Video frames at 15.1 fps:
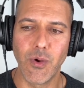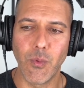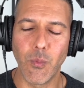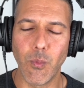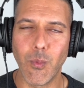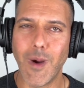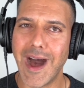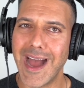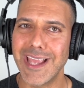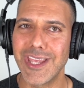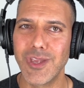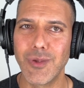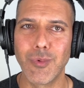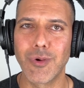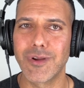why
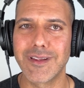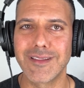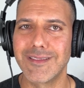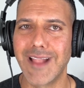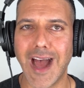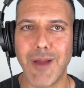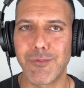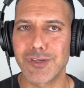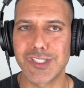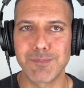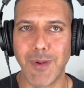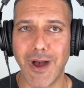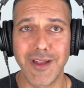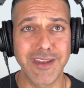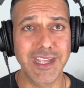you were not
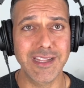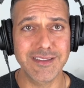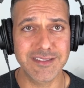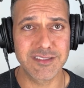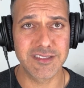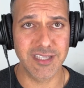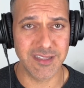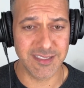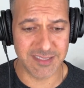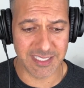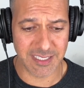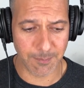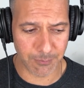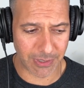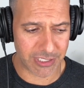responding to the
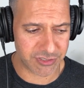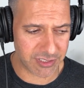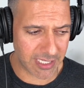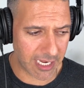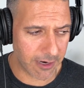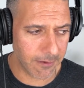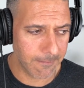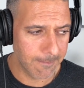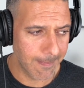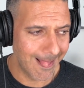decompression care.